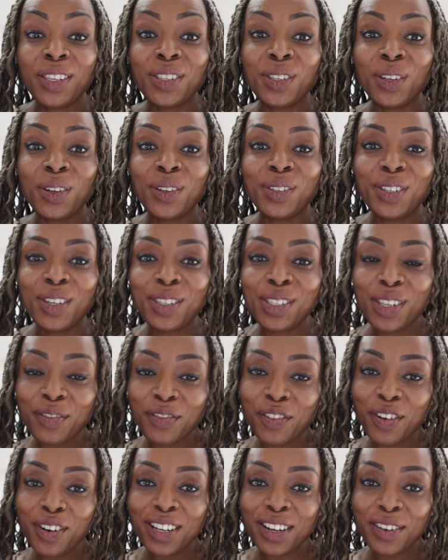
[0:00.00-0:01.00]
so just a
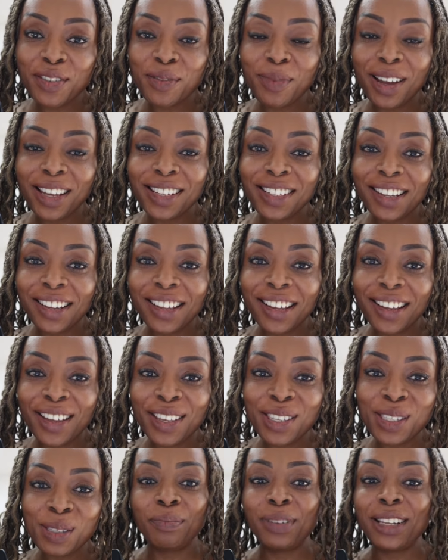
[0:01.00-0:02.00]
friendly reminder,
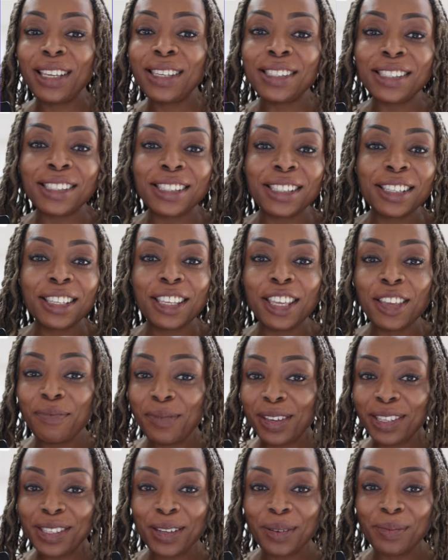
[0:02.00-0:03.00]
guys, please give
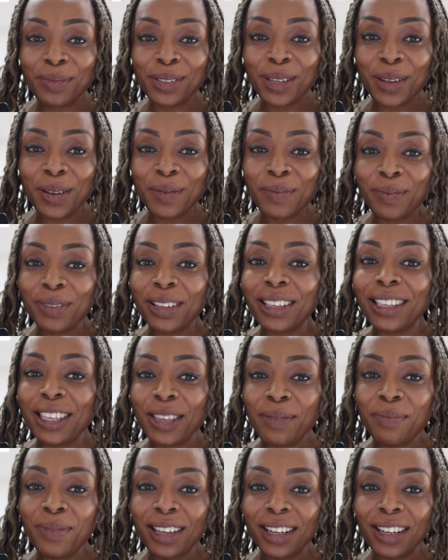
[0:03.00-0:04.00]
me a thumbs up,
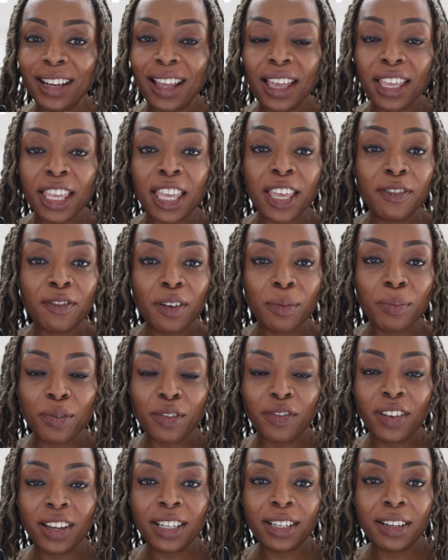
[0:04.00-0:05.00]
give me a like if I'm
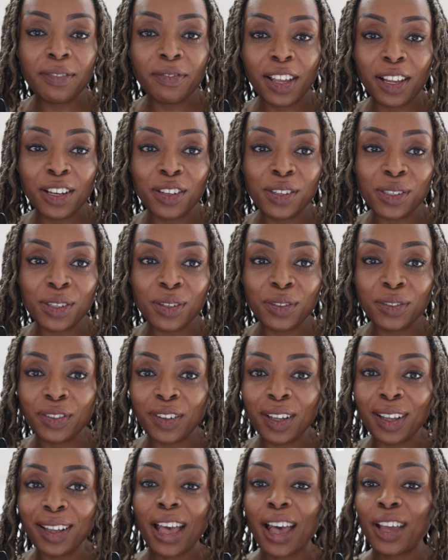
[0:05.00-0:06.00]
providing the value so
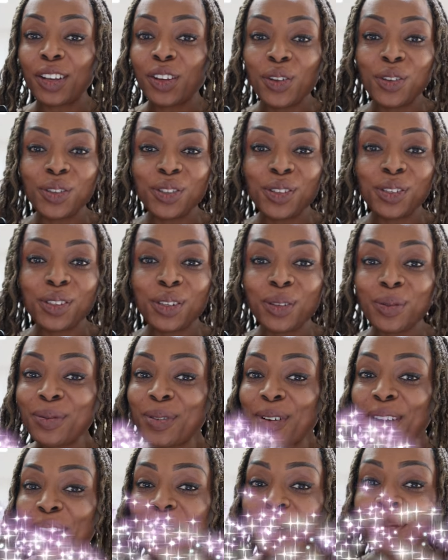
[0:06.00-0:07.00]
far, and also
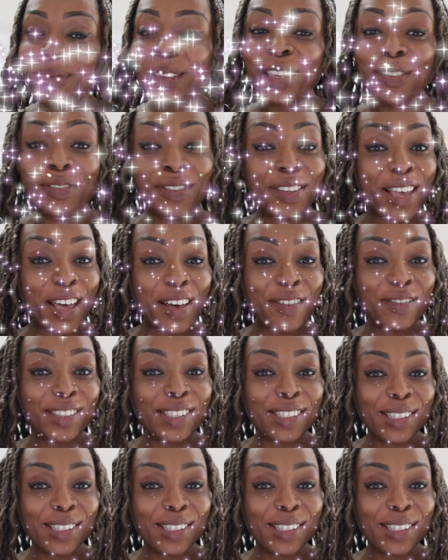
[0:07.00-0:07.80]
subscribe if you haven't